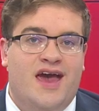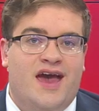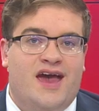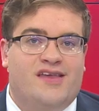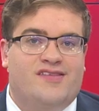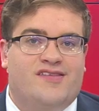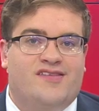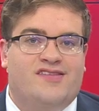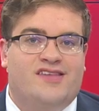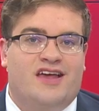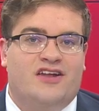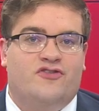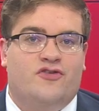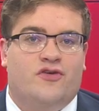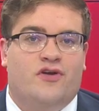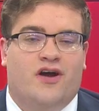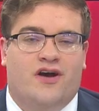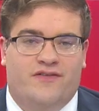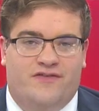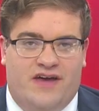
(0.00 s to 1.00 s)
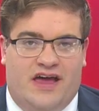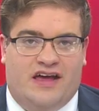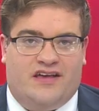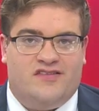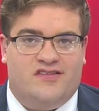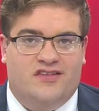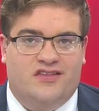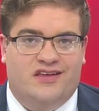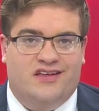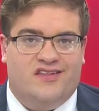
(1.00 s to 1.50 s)
as a center of
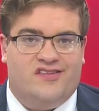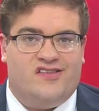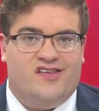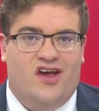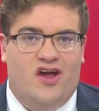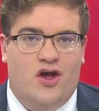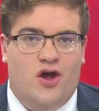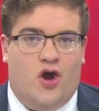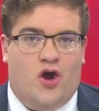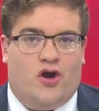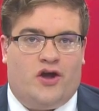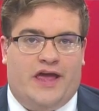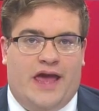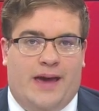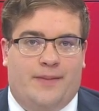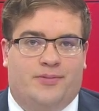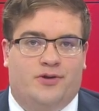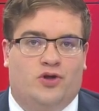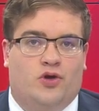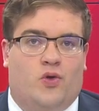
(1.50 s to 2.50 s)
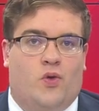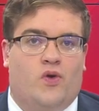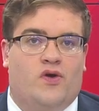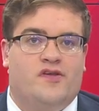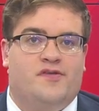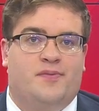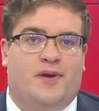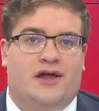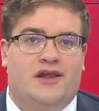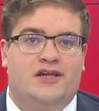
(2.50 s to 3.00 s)
excellence. Our Capitol
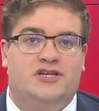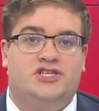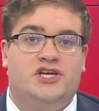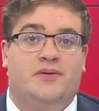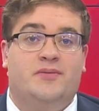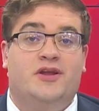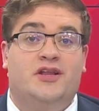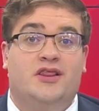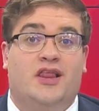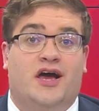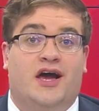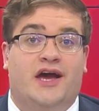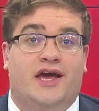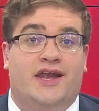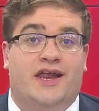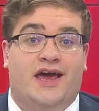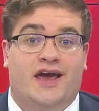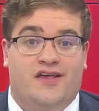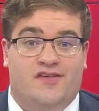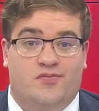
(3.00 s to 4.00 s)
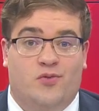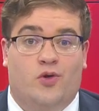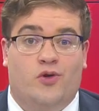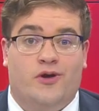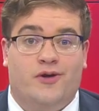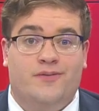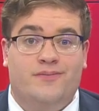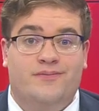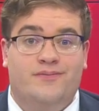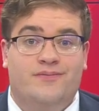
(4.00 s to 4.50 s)
correspondent Jamie DeLine has more.